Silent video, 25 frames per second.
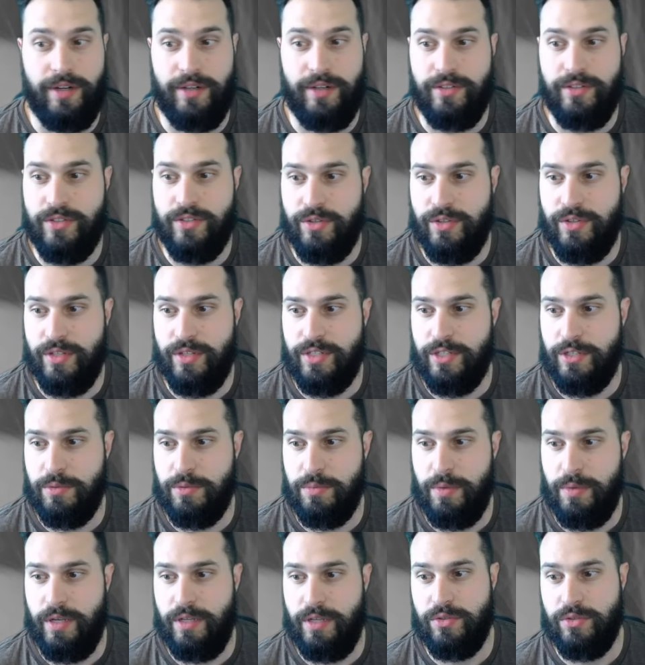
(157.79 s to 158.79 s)
and so this has
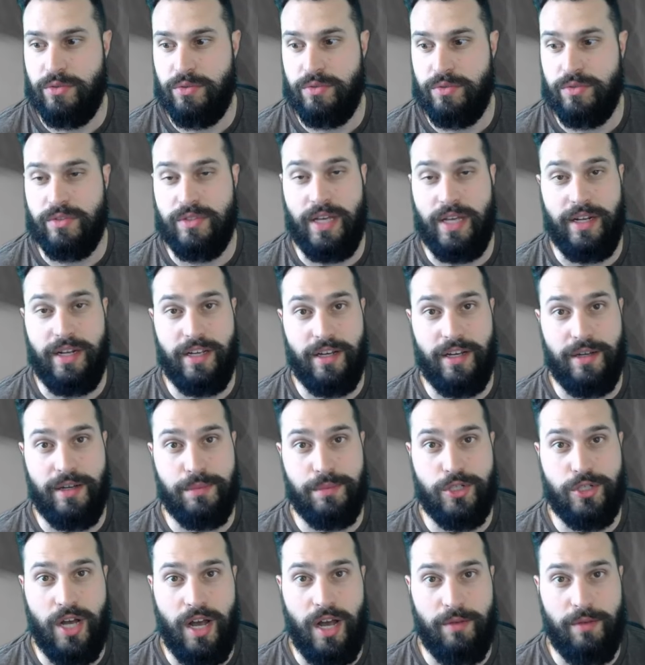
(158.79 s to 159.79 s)
been setting up
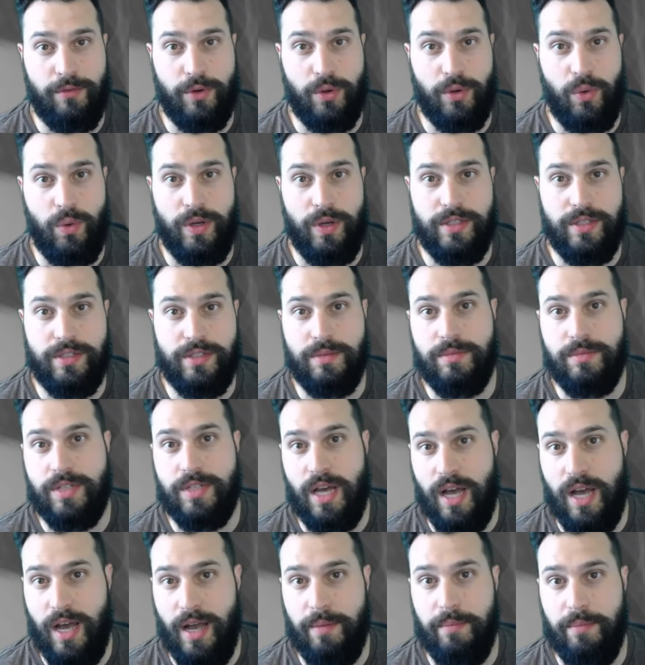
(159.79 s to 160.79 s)
shop for quite some
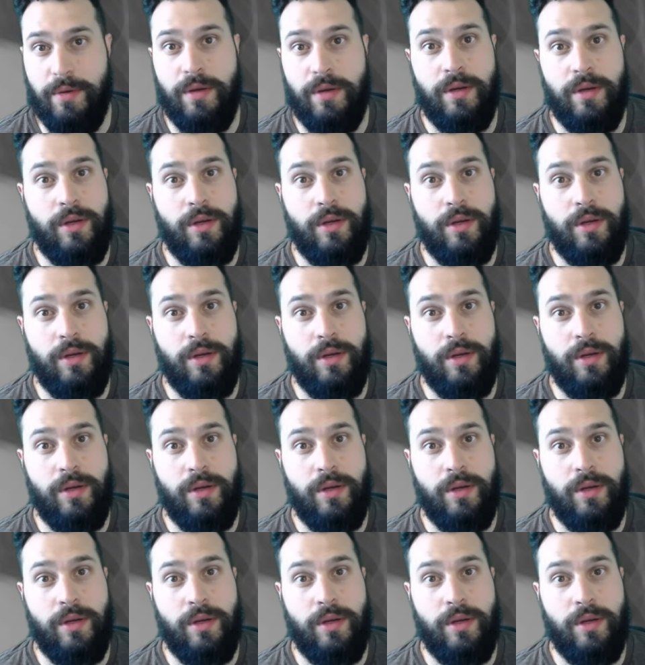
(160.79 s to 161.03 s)
time.